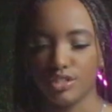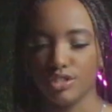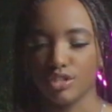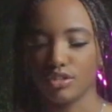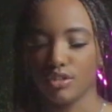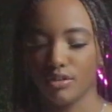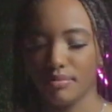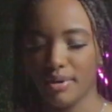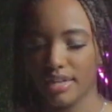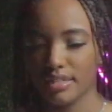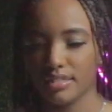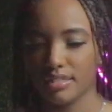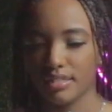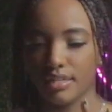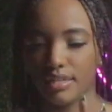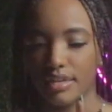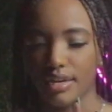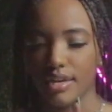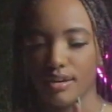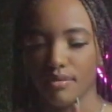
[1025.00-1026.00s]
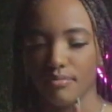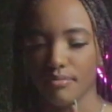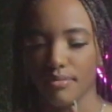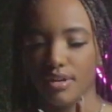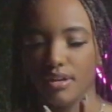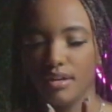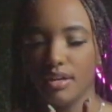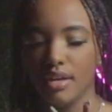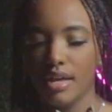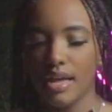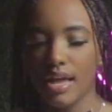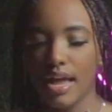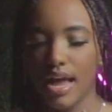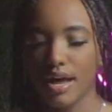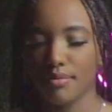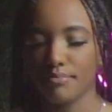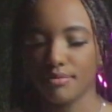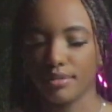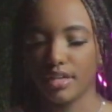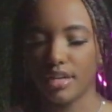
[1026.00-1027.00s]
then just go back into the camera
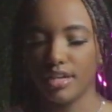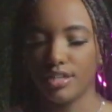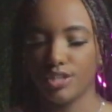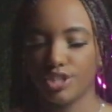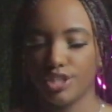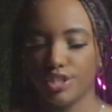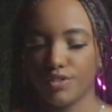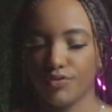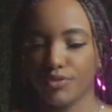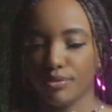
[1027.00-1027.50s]
application.